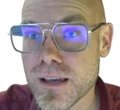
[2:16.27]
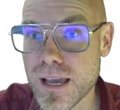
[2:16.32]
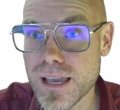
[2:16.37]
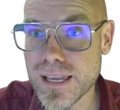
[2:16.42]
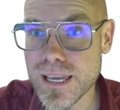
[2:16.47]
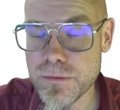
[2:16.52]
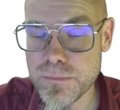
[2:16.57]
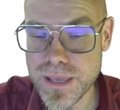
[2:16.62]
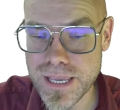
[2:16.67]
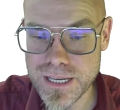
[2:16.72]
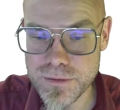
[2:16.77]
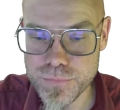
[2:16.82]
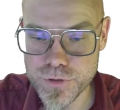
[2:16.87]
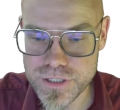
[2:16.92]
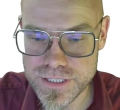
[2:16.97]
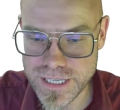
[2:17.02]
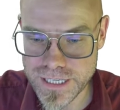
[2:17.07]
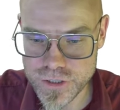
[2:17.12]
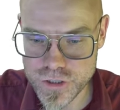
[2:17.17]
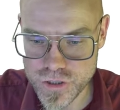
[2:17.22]
I can make a
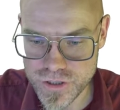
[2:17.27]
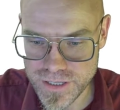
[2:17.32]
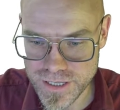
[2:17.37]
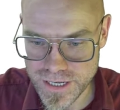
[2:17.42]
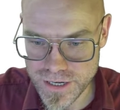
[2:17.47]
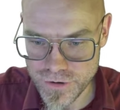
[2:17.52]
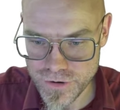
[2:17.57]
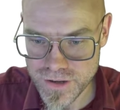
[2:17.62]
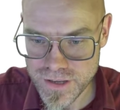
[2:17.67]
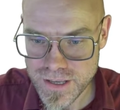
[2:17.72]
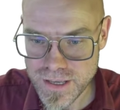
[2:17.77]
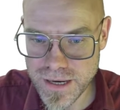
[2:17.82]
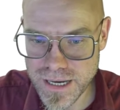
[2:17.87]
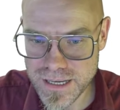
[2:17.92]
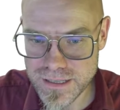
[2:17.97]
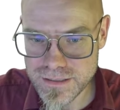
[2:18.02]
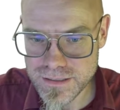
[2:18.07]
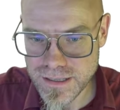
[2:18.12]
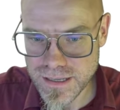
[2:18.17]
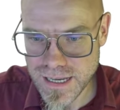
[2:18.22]
prediction here.
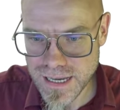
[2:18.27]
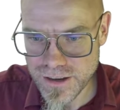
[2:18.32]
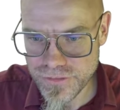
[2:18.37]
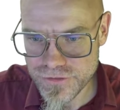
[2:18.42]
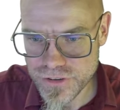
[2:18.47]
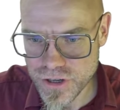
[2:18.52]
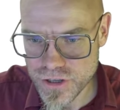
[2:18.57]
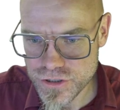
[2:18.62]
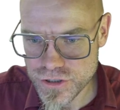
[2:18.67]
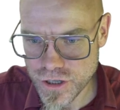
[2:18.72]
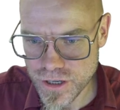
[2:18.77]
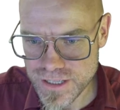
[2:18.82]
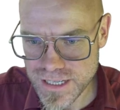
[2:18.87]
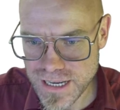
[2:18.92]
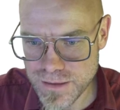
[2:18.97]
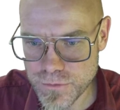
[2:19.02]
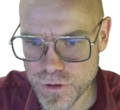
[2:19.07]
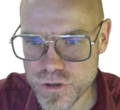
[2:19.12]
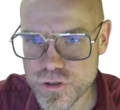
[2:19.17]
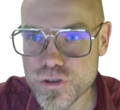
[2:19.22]
But after a dot,
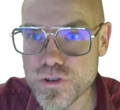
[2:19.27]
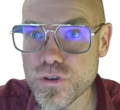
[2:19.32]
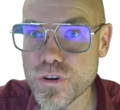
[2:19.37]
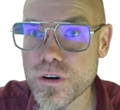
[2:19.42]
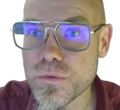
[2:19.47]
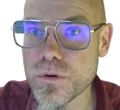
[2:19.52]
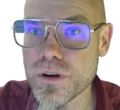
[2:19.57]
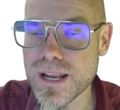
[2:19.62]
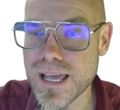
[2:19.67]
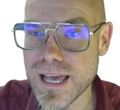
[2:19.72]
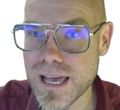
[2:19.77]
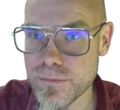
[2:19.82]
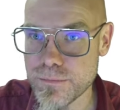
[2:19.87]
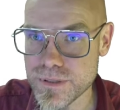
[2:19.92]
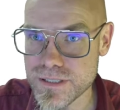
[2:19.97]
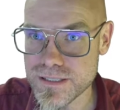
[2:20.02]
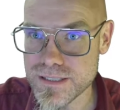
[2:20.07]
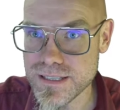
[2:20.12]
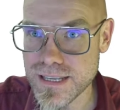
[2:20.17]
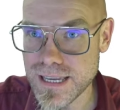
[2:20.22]
I'm not sure what
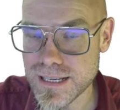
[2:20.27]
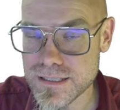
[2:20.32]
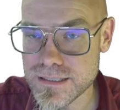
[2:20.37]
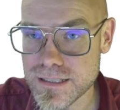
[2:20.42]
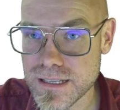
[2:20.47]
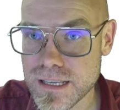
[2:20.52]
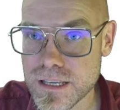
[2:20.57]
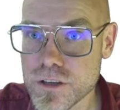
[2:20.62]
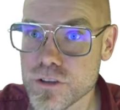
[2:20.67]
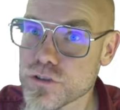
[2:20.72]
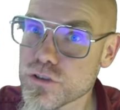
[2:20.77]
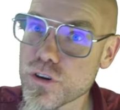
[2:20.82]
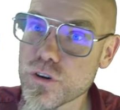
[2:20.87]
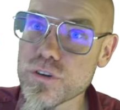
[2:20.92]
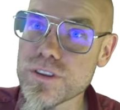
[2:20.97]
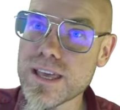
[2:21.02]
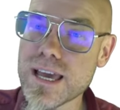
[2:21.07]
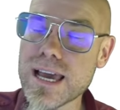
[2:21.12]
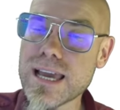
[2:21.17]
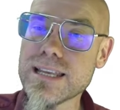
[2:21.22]
happens next.
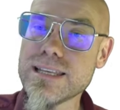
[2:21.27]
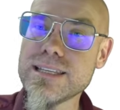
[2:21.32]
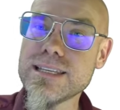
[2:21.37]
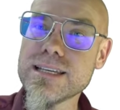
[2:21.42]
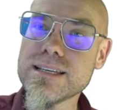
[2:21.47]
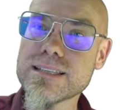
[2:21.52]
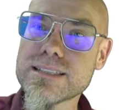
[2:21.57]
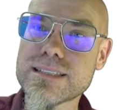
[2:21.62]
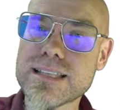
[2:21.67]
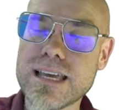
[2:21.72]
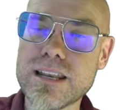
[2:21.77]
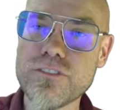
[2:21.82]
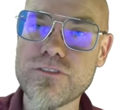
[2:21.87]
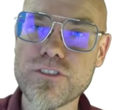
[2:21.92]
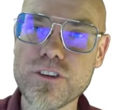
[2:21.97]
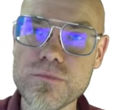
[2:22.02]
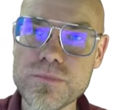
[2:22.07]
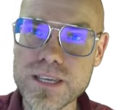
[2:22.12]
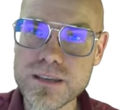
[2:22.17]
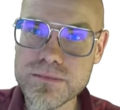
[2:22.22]
So the idea is then
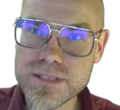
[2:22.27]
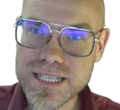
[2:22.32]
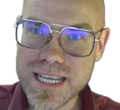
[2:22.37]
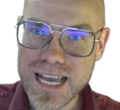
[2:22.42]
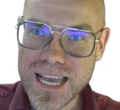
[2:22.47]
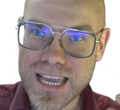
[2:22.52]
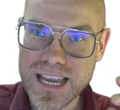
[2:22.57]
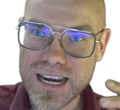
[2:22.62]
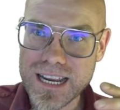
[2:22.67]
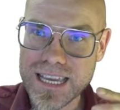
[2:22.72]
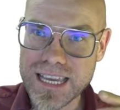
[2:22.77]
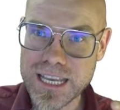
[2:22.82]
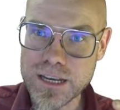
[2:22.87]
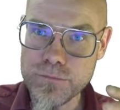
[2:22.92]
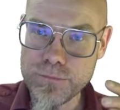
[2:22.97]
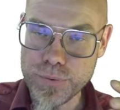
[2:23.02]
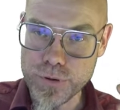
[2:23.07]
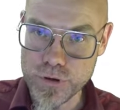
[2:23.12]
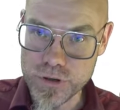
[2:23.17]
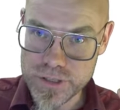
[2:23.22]
from the entire
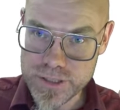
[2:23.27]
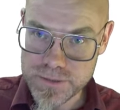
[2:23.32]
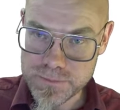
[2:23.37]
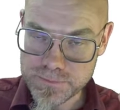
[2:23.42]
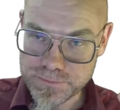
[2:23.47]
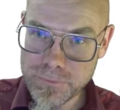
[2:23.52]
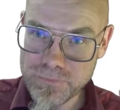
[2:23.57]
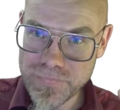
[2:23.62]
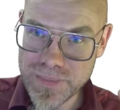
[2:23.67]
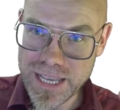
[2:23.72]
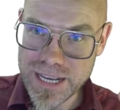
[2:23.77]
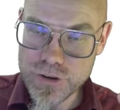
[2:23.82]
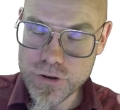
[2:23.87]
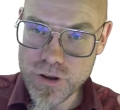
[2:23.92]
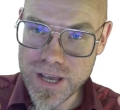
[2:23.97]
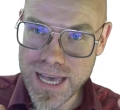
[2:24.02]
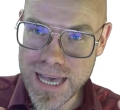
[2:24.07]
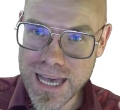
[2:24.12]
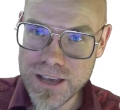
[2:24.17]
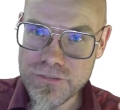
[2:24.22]
input, that you
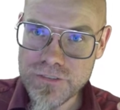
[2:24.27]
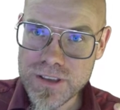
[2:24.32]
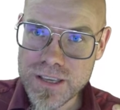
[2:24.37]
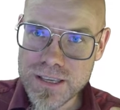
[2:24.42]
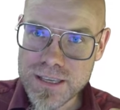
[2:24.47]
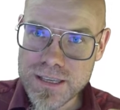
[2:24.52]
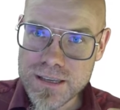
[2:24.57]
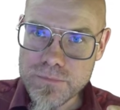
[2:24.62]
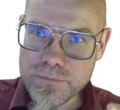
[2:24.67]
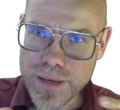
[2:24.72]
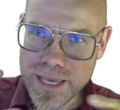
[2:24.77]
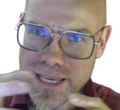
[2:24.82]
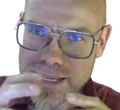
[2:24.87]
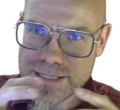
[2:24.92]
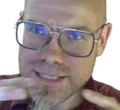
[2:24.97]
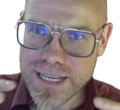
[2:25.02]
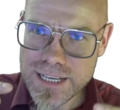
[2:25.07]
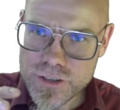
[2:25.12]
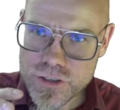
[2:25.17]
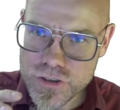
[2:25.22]
have, pay
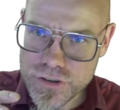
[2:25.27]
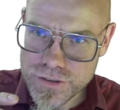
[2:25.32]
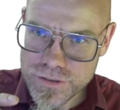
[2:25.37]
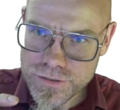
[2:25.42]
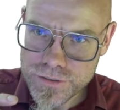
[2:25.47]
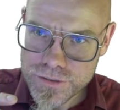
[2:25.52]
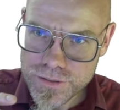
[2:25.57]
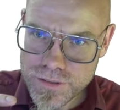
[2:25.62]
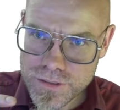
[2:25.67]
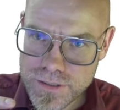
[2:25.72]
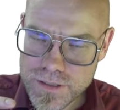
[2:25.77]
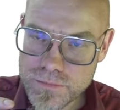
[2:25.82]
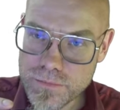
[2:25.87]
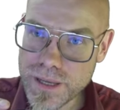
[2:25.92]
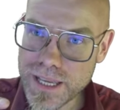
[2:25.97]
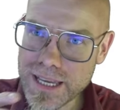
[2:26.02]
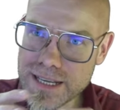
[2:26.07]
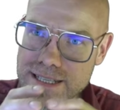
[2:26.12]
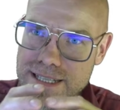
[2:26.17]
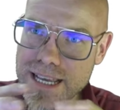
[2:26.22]
attention.
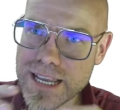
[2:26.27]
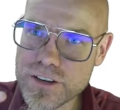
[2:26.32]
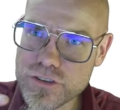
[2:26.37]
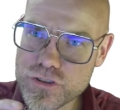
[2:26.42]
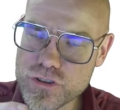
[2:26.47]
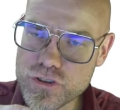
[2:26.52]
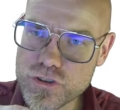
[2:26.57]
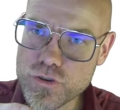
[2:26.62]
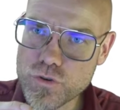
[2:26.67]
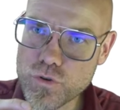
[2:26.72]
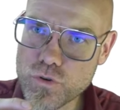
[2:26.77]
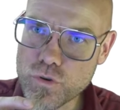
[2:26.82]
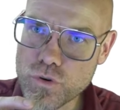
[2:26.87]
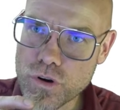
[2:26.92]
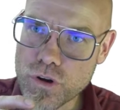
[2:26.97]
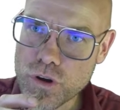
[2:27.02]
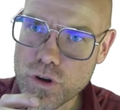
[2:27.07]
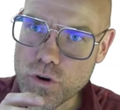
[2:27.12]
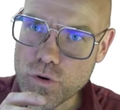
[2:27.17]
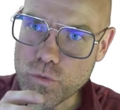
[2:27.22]
Pay attention
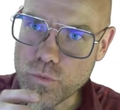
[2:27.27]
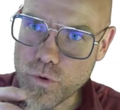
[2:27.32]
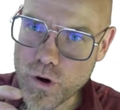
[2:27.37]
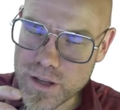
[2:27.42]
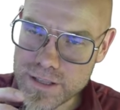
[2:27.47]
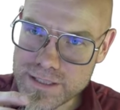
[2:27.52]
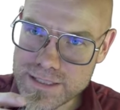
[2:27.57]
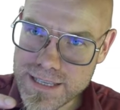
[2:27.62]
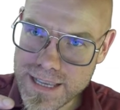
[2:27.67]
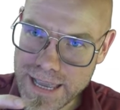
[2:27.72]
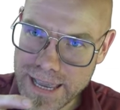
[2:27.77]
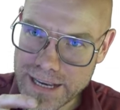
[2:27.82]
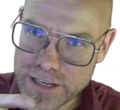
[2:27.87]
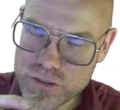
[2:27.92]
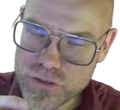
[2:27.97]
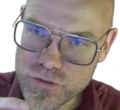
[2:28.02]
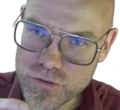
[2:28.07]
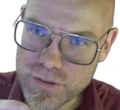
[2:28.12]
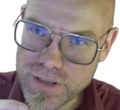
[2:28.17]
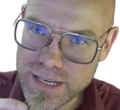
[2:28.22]
to what's
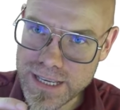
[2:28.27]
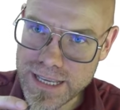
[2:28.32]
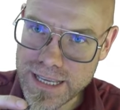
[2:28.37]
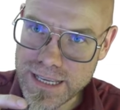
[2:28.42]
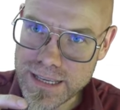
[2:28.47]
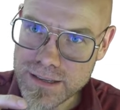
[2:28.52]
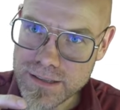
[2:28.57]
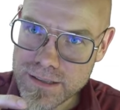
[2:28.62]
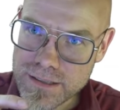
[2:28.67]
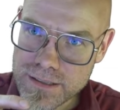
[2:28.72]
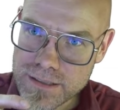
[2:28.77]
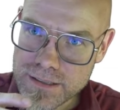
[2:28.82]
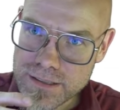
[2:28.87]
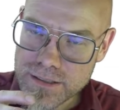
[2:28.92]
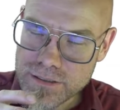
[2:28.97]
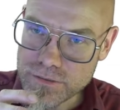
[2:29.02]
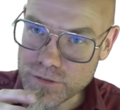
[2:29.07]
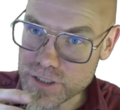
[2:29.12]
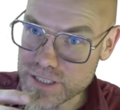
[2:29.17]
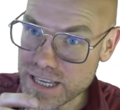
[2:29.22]
actually
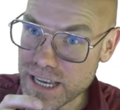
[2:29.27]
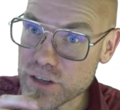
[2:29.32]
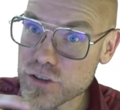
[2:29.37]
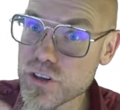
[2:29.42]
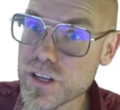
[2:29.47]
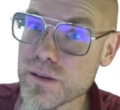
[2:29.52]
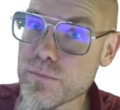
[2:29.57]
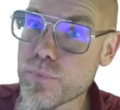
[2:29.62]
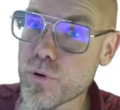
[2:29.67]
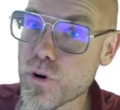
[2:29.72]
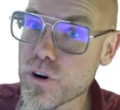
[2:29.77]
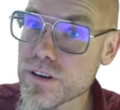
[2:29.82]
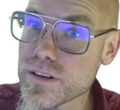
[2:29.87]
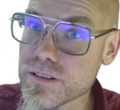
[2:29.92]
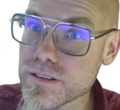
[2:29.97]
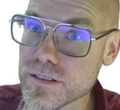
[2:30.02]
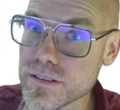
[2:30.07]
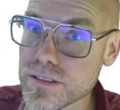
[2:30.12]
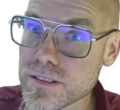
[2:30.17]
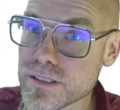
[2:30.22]
what's actually
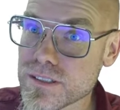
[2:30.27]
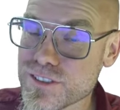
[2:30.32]
important.